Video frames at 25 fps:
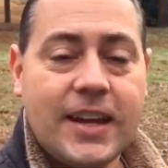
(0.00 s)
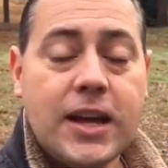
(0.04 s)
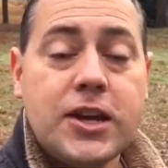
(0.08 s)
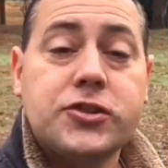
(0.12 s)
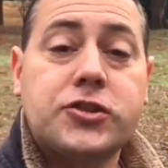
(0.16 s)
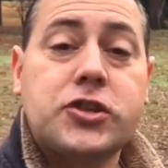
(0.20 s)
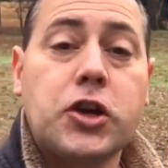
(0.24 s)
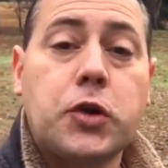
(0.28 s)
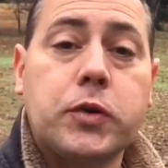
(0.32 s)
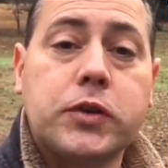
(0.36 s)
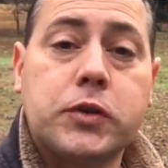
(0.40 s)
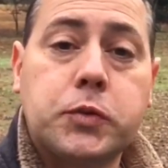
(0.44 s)

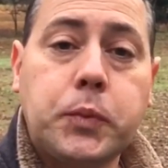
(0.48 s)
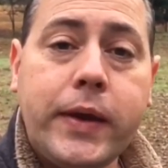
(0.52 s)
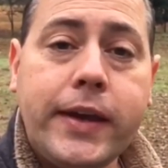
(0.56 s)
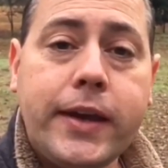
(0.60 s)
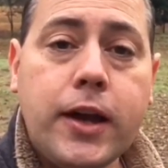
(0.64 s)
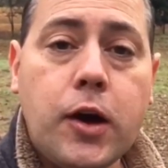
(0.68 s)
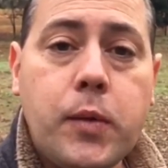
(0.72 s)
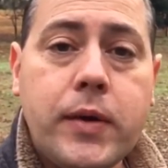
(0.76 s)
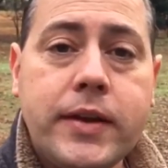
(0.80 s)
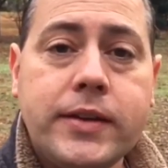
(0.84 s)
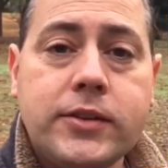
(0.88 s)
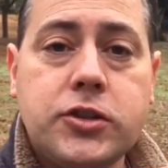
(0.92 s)
So as we
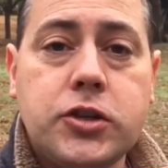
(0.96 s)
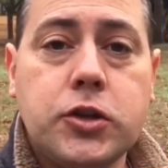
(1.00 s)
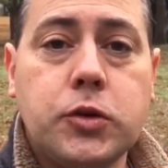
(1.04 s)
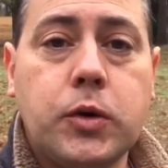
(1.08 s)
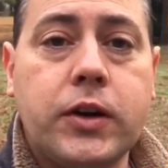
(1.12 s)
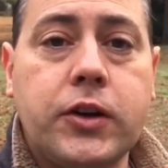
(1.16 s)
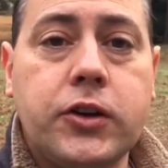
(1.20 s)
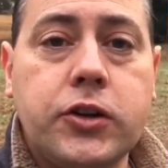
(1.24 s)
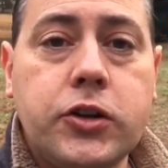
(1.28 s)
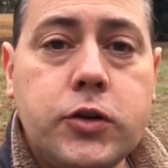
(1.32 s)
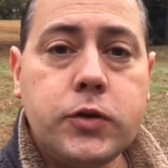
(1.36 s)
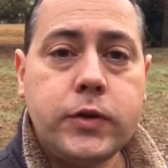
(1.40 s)
go into
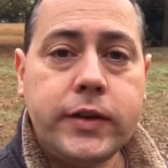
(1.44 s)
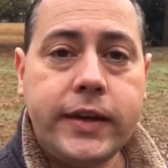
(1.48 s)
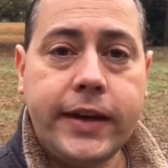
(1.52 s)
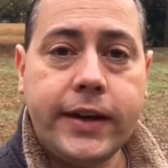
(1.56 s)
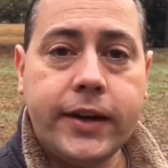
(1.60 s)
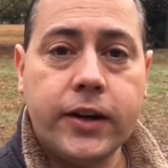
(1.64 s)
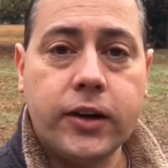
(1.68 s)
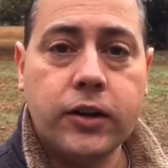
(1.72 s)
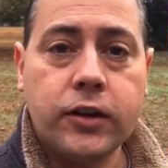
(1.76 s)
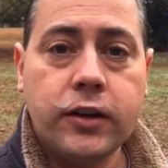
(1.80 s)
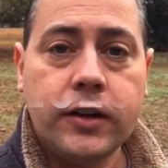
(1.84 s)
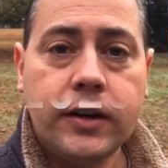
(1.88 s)
a new
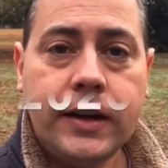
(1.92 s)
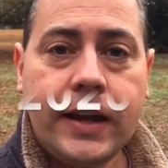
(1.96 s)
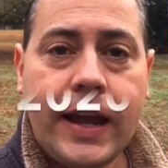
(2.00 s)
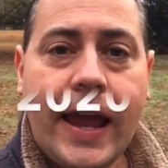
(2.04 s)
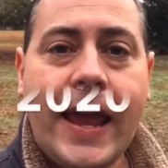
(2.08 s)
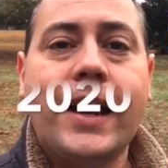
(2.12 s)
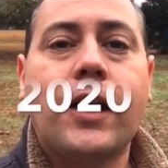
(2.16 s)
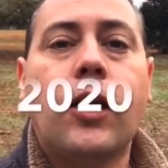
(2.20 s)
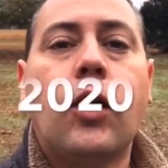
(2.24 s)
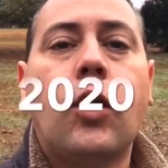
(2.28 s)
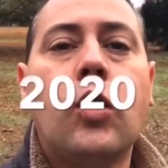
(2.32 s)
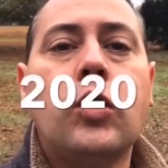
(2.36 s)
year
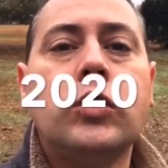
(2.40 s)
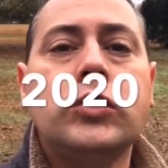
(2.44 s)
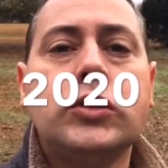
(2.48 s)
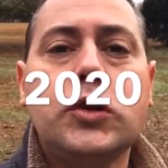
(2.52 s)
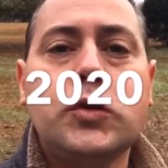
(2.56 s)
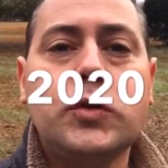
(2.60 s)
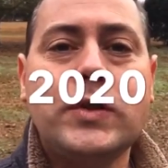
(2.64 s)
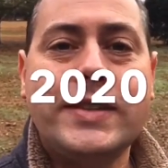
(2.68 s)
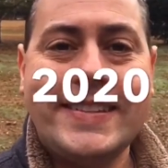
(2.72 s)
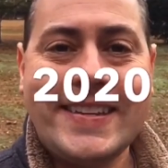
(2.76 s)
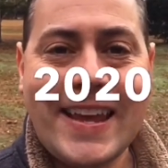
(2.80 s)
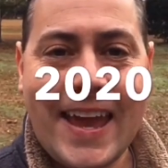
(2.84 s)
and a whole
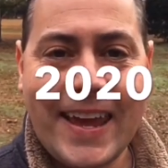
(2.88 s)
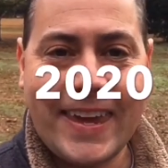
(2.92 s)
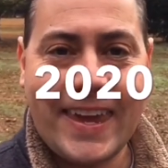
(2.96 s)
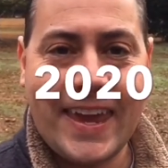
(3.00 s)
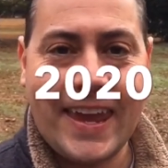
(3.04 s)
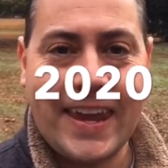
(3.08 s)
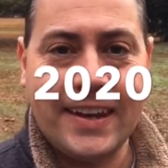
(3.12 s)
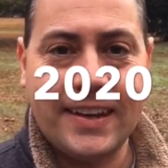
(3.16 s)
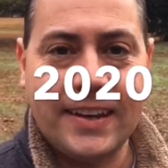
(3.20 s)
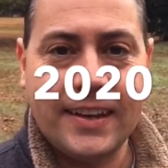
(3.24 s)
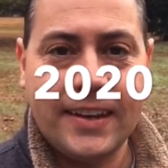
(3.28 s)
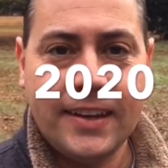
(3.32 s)
new
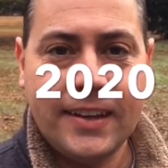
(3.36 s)
decade,